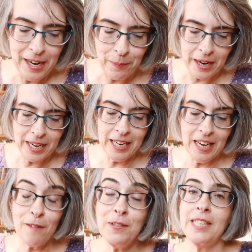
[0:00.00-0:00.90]
Anyway, he
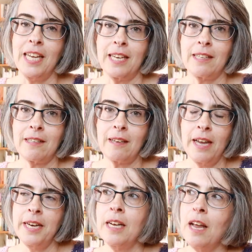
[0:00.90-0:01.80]
loves sex,
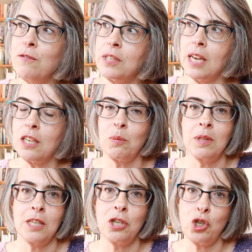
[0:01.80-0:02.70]
and he loves sex
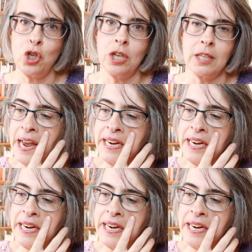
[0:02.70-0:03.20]
with his student,